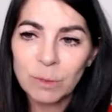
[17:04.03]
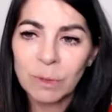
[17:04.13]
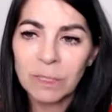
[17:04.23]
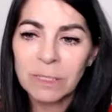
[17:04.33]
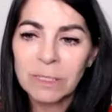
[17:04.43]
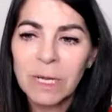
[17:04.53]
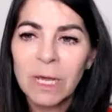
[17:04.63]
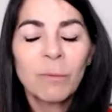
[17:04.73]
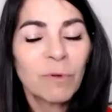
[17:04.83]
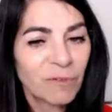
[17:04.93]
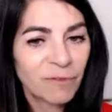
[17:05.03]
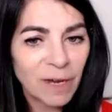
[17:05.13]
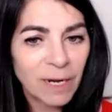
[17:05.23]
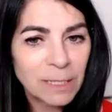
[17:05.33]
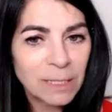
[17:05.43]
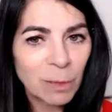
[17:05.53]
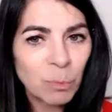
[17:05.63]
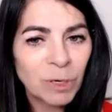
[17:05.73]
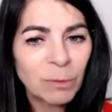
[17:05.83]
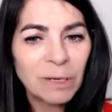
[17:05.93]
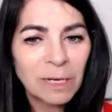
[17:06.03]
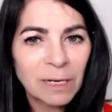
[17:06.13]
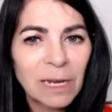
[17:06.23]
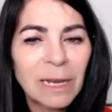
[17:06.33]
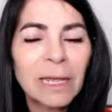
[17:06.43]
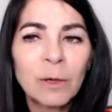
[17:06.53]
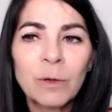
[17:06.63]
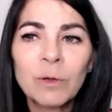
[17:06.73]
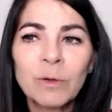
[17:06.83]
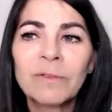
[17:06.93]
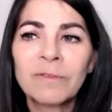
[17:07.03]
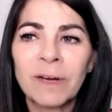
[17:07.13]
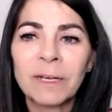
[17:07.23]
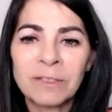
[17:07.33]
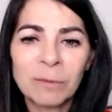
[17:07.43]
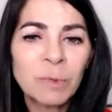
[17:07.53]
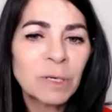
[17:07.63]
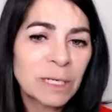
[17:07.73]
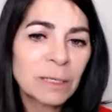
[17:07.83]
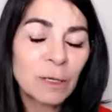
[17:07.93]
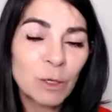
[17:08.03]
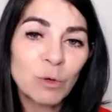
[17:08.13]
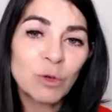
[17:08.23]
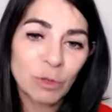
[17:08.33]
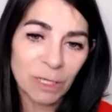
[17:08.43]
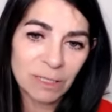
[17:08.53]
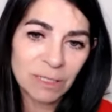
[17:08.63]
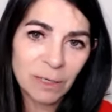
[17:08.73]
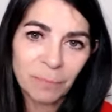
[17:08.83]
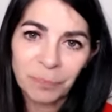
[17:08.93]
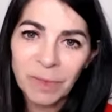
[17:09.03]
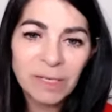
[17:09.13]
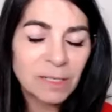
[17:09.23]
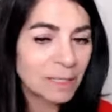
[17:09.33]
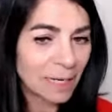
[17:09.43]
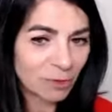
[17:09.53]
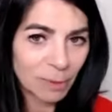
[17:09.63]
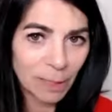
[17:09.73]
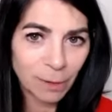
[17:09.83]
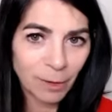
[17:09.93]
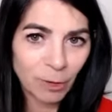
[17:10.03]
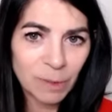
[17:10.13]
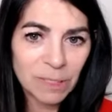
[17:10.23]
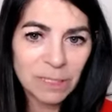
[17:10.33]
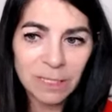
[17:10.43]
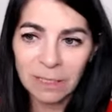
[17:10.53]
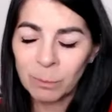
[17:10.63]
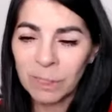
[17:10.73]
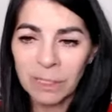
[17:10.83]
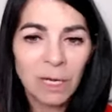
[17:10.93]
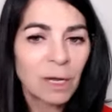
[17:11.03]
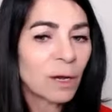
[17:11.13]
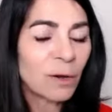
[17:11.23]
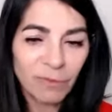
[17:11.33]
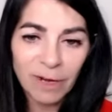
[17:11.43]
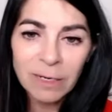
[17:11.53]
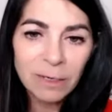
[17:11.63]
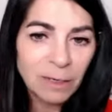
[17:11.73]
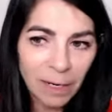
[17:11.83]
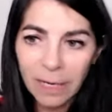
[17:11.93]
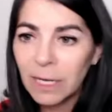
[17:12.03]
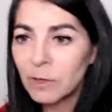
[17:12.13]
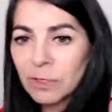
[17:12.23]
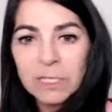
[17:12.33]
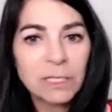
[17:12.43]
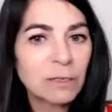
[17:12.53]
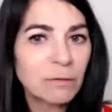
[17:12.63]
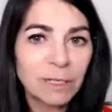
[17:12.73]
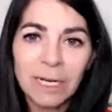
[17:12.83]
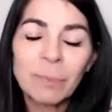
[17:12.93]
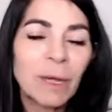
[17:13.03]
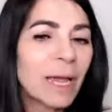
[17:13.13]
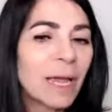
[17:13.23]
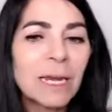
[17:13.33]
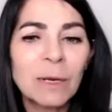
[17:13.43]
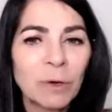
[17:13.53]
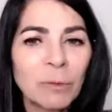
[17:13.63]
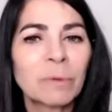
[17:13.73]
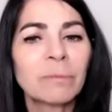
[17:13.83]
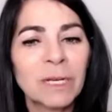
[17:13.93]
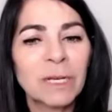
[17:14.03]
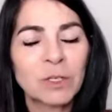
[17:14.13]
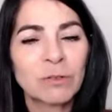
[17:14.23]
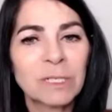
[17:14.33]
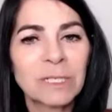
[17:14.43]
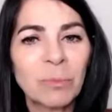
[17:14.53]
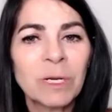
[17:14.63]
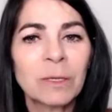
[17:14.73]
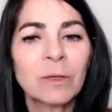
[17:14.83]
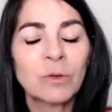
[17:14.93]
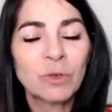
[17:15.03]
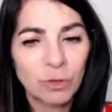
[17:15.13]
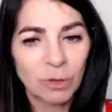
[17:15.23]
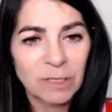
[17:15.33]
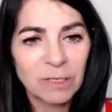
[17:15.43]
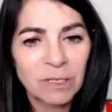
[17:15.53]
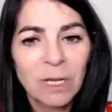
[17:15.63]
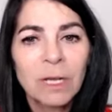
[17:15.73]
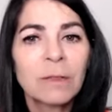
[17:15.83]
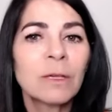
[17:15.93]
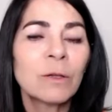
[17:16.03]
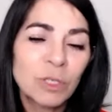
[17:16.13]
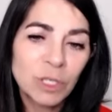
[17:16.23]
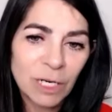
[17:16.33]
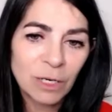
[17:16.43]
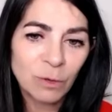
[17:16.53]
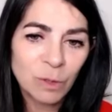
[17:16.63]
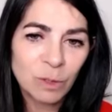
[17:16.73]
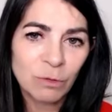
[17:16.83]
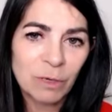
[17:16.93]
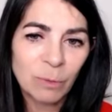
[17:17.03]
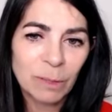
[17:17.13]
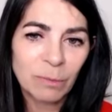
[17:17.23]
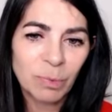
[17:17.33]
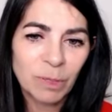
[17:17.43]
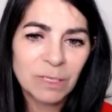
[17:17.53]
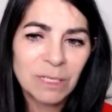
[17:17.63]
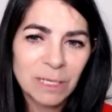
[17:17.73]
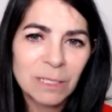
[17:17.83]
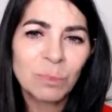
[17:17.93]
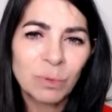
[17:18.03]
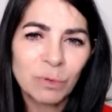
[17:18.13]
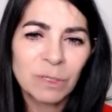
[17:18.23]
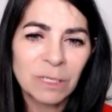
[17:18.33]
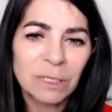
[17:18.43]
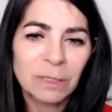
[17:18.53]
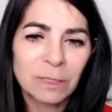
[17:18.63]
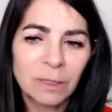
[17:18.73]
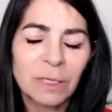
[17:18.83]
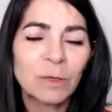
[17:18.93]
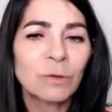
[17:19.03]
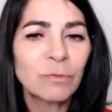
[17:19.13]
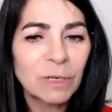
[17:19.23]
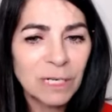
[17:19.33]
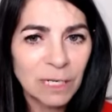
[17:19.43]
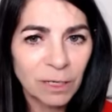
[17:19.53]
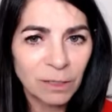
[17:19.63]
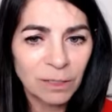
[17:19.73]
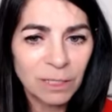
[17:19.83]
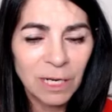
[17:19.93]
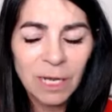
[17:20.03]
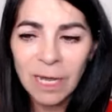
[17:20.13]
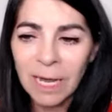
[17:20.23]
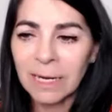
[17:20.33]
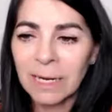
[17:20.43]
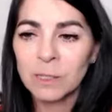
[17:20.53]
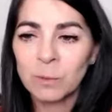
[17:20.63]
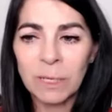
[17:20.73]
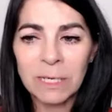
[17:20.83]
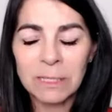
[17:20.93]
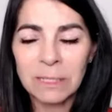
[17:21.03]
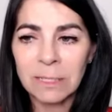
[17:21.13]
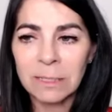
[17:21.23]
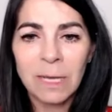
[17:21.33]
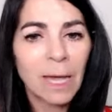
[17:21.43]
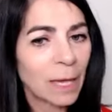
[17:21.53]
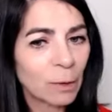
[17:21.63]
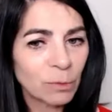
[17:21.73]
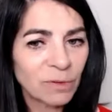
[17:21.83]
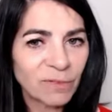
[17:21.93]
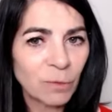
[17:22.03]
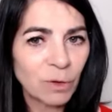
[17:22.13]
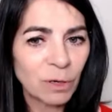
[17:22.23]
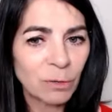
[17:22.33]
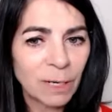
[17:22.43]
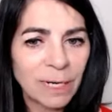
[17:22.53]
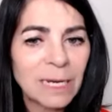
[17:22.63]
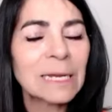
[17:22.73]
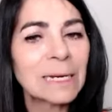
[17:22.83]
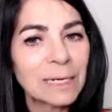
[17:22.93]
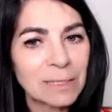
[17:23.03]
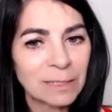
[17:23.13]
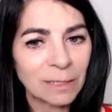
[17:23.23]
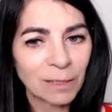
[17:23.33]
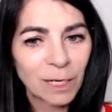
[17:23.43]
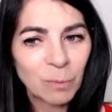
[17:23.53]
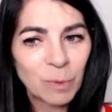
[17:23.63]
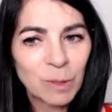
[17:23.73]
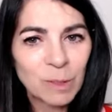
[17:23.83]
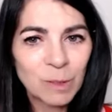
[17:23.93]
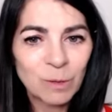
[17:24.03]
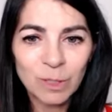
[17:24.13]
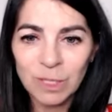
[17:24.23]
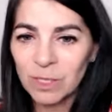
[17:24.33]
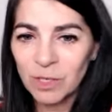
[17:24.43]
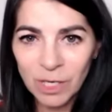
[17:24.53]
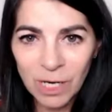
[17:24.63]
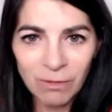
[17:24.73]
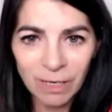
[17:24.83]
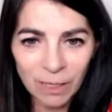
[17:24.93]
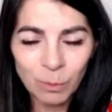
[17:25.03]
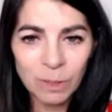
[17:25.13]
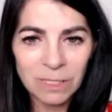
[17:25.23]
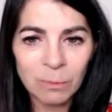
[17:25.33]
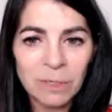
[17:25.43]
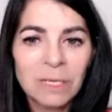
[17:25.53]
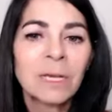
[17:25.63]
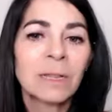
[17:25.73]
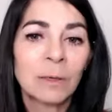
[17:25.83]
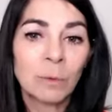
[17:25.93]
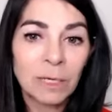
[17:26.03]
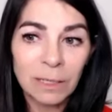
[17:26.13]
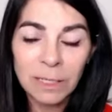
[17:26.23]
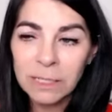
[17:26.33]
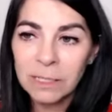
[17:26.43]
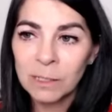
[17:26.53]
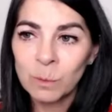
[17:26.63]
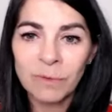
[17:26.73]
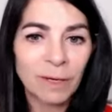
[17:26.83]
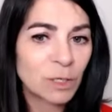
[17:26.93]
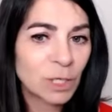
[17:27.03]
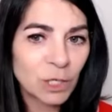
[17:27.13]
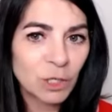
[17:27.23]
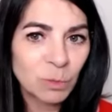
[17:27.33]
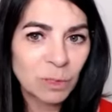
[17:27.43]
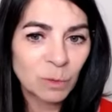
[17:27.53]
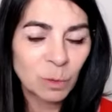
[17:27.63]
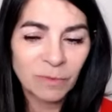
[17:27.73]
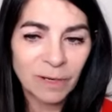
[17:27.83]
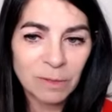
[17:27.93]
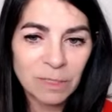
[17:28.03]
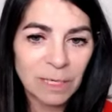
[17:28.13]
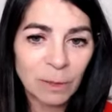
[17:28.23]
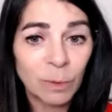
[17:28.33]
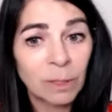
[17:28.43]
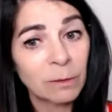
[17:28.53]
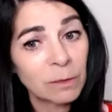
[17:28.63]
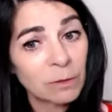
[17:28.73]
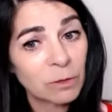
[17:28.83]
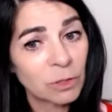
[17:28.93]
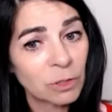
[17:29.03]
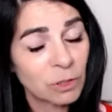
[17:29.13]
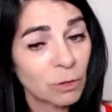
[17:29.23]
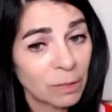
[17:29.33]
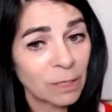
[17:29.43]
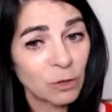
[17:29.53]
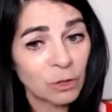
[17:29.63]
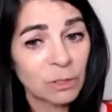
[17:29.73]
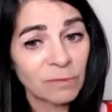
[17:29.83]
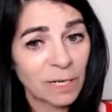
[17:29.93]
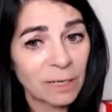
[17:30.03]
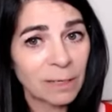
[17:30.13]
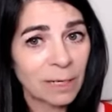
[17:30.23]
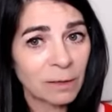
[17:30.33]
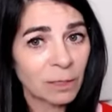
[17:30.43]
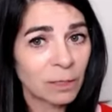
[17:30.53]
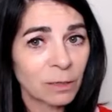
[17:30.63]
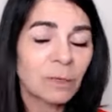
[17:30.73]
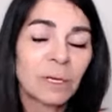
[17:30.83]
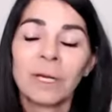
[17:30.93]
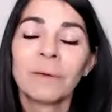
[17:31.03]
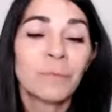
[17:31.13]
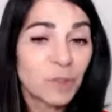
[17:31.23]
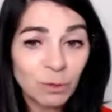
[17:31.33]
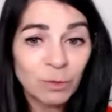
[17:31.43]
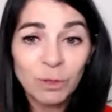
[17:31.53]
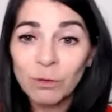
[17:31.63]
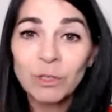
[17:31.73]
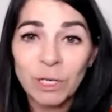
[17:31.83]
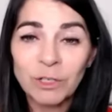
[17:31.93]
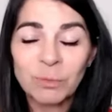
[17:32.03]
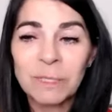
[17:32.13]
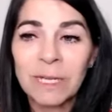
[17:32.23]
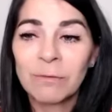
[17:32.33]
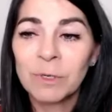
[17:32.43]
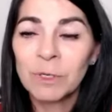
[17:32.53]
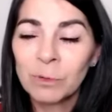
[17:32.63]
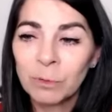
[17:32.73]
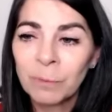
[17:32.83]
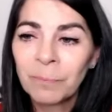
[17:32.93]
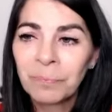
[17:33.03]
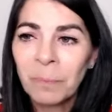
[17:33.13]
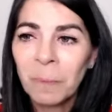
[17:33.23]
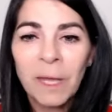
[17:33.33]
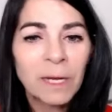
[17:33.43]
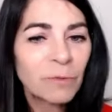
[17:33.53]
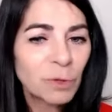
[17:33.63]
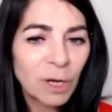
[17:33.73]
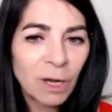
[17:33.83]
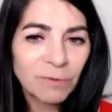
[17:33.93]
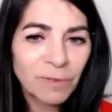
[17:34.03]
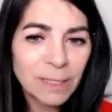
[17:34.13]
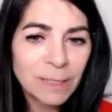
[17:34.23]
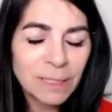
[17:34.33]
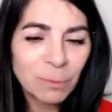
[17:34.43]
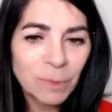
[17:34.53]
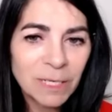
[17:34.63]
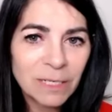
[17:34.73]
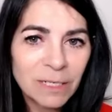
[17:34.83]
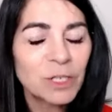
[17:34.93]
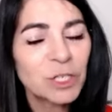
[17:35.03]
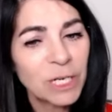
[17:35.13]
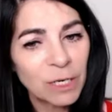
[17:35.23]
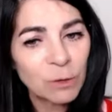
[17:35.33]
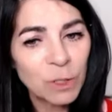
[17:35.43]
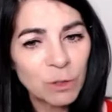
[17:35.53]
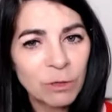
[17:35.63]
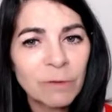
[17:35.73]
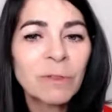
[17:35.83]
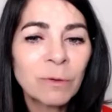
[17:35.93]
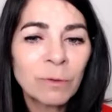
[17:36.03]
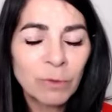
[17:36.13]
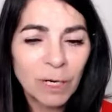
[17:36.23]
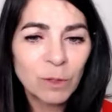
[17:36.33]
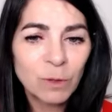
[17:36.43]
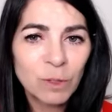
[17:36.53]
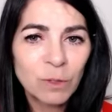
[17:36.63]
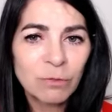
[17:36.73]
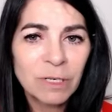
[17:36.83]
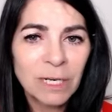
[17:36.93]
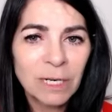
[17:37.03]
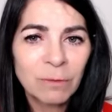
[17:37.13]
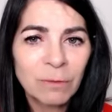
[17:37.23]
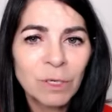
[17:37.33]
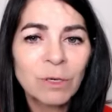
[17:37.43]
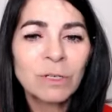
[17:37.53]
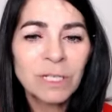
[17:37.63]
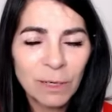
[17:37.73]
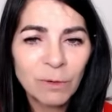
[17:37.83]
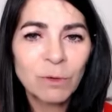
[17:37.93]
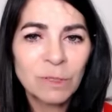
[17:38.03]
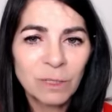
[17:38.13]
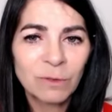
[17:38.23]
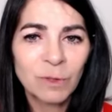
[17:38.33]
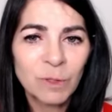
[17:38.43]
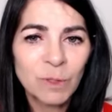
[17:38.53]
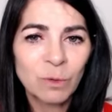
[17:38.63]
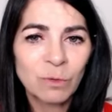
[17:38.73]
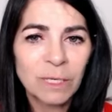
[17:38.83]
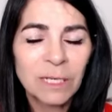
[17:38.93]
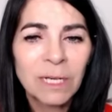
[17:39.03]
words, but find someone and be clear who you find, somebody that you trust. It doesn't have to be a therapist, it can be a friend, a hairdresser, a neighbor, anyone, but make sure it's somebody that you trust, that you share your story with, because it is important that you're really heard and that space is held for you and they can listen, because it's not just sharing it. You want someone that can listen without judgment, without saying, well, do you think you should have done that, you know? So no judgment there at all. And if you can't find somebody to share your story, then write your story down, you know, tell yourself your story.